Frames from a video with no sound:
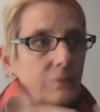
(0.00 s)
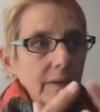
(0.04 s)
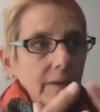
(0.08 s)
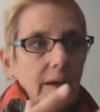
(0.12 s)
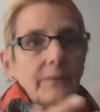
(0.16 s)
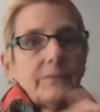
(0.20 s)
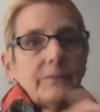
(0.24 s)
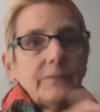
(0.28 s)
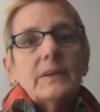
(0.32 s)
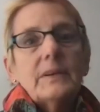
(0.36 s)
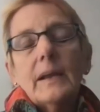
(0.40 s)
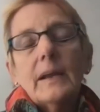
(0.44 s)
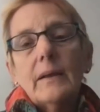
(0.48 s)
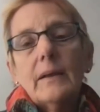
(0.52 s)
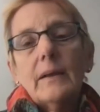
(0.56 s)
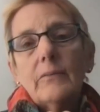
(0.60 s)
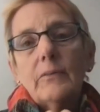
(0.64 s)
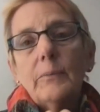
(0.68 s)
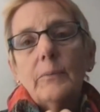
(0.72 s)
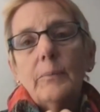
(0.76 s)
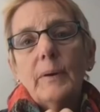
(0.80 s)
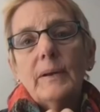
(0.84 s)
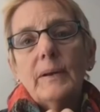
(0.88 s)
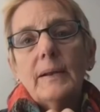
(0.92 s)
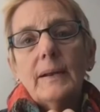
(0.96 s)
you have to get
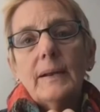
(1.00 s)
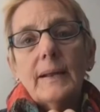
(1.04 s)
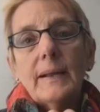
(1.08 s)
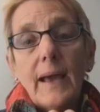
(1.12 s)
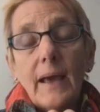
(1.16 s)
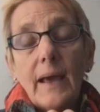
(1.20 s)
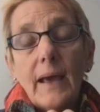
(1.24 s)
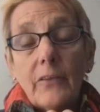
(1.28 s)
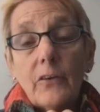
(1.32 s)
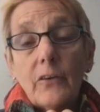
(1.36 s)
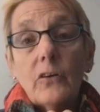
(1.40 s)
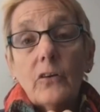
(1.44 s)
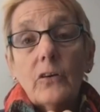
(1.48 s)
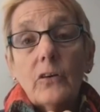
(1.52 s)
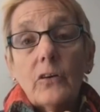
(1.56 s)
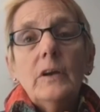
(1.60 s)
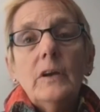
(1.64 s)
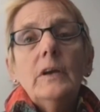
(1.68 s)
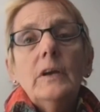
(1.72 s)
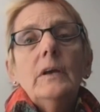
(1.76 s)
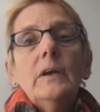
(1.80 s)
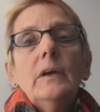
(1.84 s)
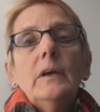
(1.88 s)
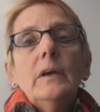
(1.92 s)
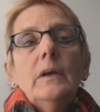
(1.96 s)
everybody together
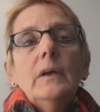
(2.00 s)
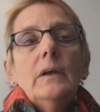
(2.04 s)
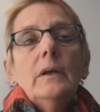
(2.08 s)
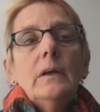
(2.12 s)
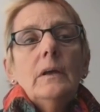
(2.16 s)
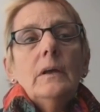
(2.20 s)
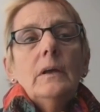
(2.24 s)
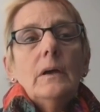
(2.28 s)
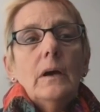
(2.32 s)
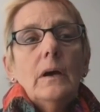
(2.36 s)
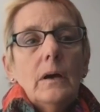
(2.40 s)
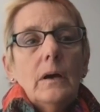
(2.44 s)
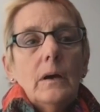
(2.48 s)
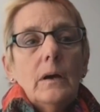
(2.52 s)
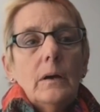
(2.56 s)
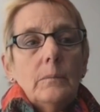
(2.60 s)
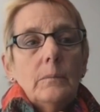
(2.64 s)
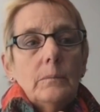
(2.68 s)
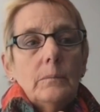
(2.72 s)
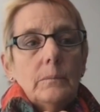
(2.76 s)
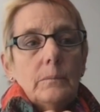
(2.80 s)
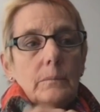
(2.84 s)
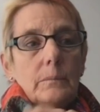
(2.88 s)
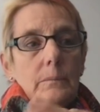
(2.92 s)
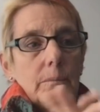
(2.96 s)

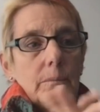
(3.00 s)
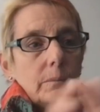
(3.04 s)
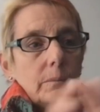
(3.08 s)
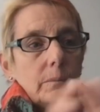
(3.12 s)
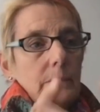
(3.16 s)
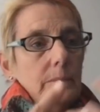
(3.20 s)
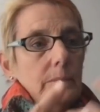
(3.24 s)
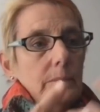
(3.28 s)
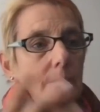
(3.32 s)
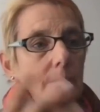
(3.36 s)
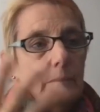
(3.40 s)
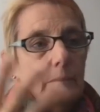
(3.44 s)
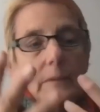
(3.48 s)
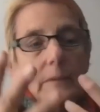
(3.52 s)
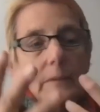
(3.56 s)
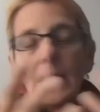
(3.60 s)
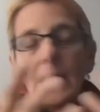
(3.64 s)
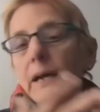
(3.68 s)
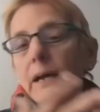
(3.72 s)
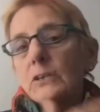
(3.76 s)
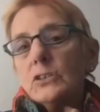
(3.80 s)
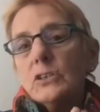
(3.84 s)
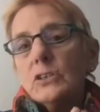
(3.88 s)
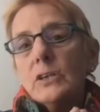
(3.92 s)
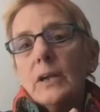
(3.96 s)
um,
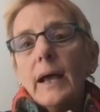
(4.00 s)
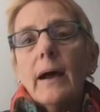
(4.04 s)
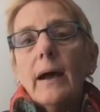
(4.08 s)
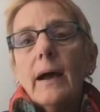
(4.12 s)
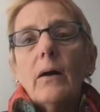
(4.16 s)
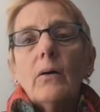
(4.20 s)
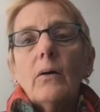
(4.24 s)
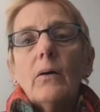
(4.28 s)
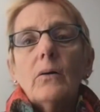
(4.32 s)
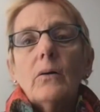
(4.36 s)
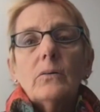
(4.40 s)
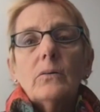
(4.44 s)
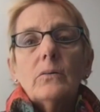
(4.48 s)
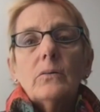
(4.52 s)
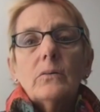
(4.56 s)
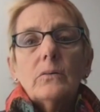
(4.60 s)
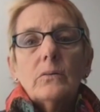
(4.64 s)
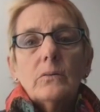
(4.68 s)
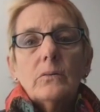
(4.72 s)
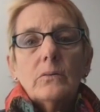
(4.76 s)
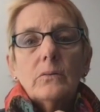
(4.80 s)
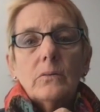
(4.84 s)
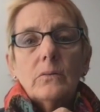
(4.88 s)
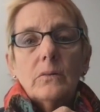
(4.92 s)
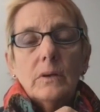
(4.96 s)
hash it out
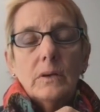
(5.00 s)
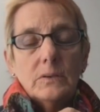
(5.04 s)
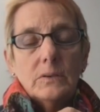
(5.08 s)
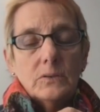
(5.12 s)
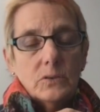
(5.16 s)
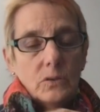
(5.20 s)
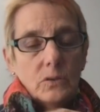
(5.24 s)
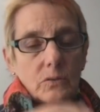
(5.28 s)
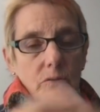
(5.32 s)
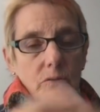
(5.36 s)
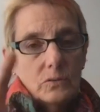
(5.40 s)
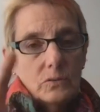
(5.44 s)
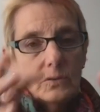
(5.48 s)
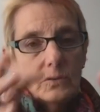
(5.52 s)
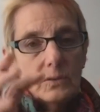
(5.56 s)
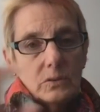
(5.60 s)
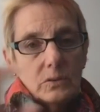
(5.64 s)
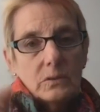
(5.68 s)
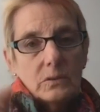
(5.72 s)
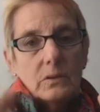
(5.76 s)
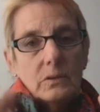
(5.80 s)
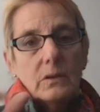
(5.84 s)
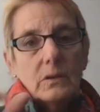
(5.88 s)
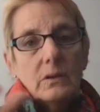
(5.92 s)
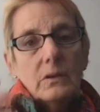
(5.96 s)
and so there's
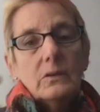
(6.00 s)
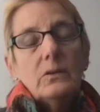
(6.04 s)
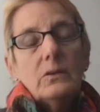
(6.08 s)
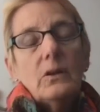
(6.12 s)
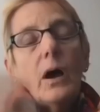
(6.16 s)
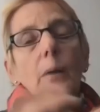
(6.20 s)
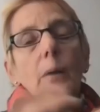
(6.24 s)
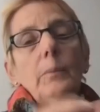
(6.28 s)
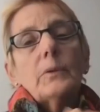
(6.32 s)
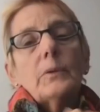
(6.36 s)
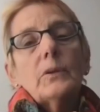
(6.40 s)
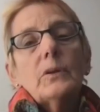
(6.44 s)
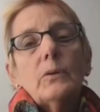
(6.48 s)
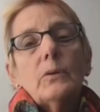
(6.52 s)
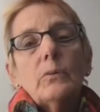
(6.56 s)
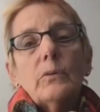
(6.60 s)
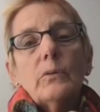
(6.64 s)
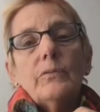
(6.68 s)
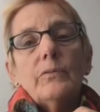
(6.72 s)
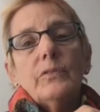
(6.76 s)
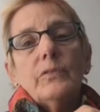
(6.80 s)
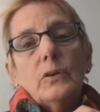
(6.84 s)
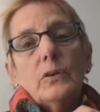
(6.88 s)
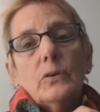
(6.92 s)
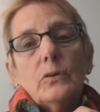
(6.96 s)
an anomaly
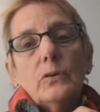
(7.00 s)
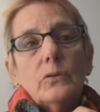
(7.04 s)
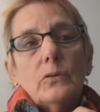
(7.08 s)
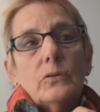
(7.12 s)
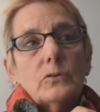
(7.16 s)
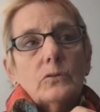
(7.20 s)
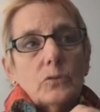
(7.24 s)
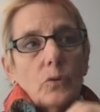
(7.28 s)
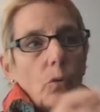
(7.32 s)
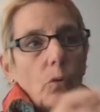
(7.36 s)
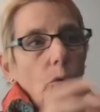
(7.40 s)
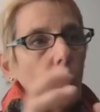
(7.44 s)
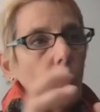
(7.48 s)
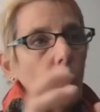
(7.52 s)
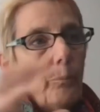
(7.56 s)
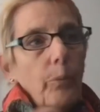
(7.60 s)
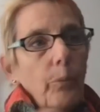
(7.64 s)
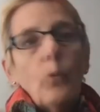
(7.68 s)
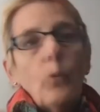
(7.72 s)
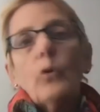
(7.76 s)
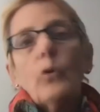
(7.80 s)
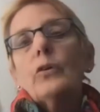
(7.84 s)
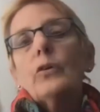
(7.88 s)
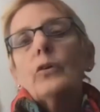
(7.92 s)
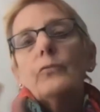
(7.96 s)
review there's a whole
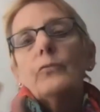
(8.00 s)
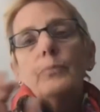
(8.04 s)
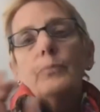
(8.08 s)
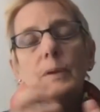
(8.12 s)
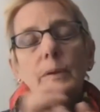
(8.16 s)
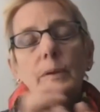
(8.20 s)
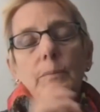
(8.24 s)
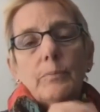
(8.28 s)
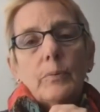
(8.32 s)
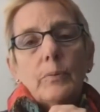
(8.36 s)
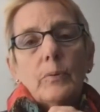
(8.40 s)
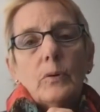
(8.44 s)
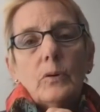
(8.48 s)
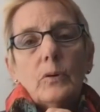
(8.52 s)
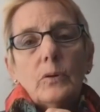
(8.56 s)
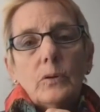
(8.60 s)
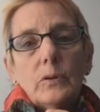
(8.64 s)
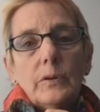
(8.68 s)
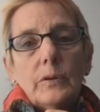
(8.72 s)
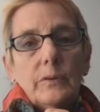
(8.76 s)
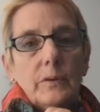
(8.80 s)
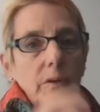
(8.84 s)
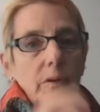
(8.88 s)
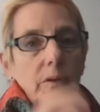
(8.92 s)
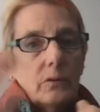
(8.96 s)
board of
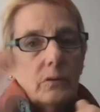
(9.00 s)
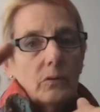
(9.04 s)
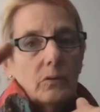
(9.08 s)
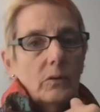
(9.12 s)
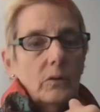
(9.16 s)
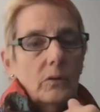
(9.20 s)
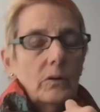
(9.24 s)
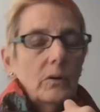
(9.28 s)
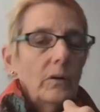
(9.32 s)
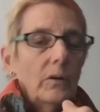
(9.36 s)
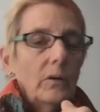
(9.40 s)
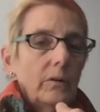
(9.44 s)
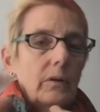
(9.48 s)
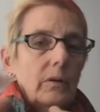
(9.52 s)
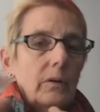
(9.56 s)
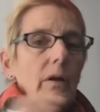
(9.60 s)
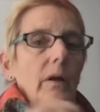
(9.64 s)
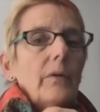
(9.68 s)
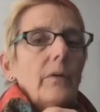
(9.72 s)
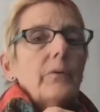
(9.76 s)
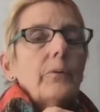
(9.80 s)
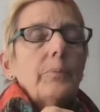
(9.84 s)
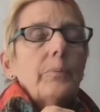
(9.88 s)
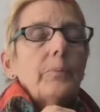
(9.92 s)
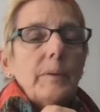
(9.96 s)
people and then there are
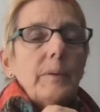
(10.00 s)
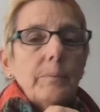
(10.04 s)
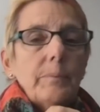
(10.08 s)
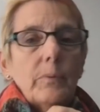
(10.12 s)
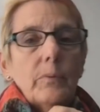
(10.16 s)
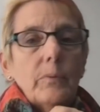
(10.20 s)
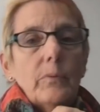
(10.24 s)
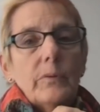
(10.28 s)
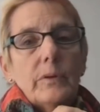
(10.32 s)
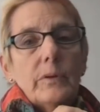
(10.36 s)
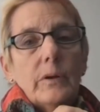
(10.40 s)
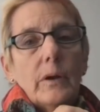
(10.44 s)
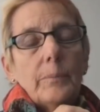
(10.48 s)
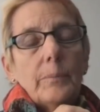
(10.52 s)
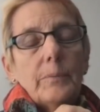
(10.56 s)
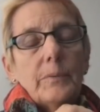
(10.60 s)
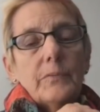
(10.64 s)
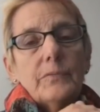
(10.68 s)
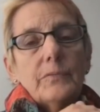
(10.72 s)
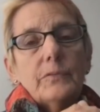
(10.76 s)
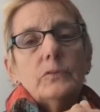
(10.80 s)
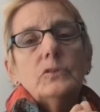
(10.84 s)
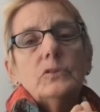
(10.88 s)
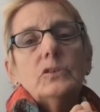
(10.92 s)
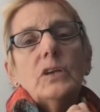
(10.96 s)
other people up
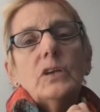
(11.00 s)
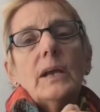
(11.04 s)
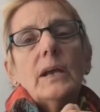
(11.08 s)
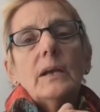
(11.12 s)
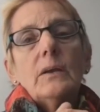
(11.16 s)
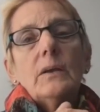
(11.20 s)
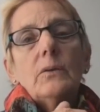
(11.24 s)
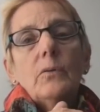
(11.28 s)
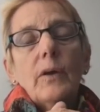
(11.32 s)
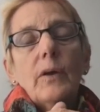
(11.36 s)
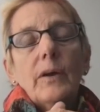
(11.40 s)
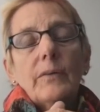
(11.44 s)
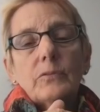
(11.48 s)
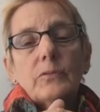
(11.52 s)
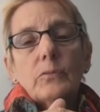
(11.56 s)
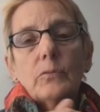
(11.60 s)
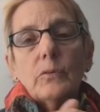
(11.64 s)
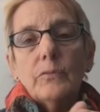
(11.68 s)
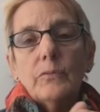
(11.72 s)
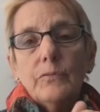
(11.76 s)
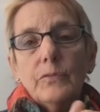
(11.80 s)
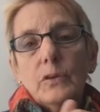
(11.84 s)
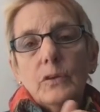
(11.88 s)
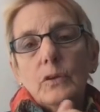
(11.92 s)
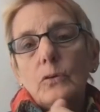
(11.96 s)
the food chain who have to
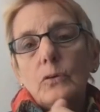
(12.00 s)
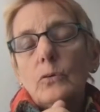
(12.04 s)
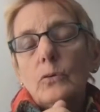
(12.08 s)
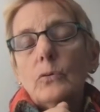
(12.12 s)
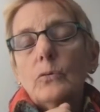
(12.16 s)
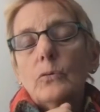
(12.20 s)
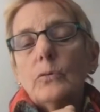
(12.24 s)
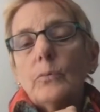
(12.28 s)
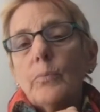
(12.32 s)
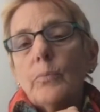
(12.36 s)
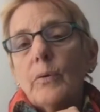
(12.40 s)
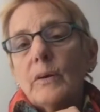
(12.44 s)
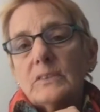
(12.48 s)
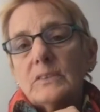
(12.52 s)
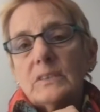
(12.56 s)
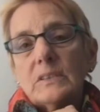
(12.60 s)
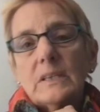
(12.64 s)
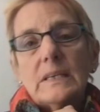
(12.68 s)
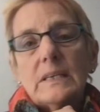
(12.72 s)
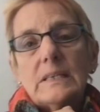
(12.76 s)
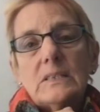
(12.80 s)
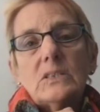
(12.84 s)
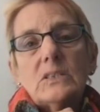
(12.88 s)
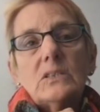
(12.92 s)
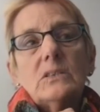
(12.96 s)
review the
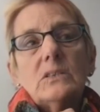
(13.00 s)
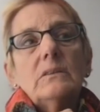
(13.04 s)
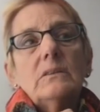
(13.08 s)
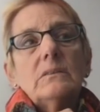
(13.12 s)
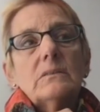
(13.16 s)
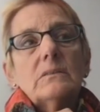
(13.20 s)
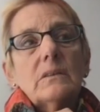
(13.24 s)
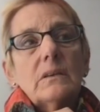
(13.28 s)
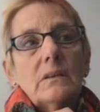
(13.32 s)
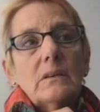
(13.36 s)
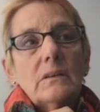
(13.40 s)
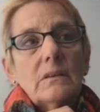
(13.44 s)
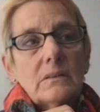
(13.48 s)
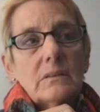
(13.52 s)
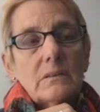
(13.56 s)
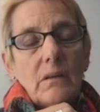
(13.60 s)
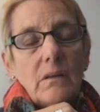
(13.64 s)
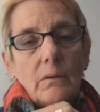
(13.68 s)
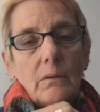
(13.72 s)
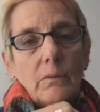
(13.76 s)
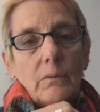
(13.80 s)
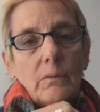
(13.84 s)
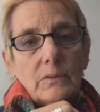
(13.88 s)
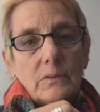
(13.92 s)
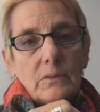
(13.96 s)
presentations and
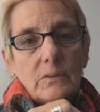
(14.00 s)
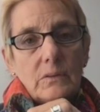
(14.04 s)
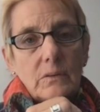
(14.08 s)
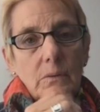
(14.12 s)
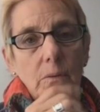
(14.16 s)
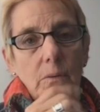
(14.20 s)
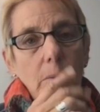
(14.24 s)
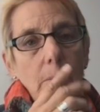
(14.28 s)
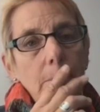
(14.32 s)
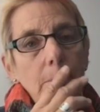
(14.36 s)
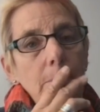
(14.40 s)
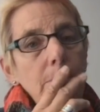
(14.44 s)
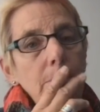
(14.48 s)
decide what to do